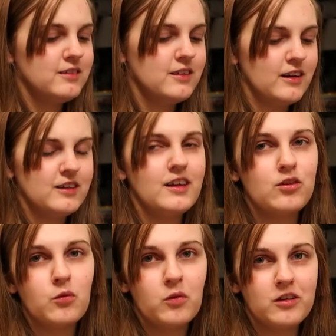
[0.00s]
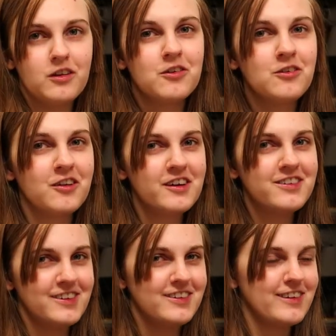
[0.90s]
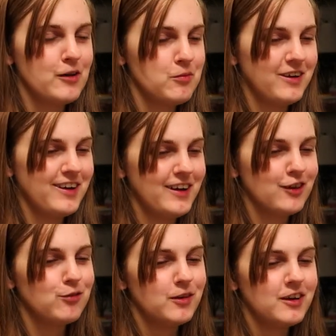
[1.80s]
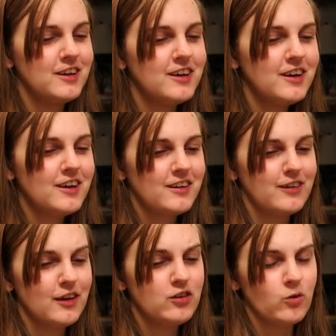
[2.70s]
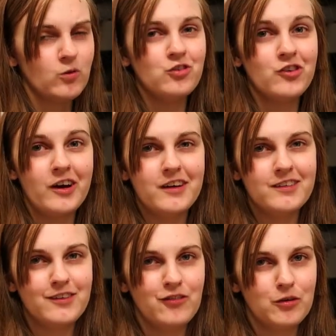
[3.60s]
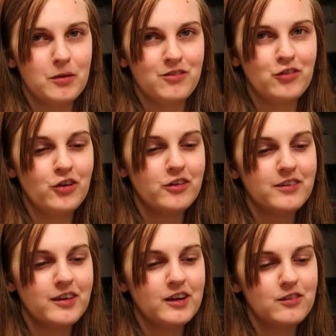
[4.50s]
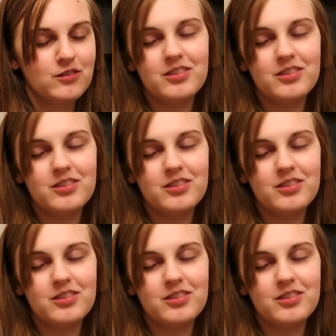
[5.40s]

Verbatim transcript: Like that's one of the reasons that Brett hates me. Because I told you guys in one of my vlogs that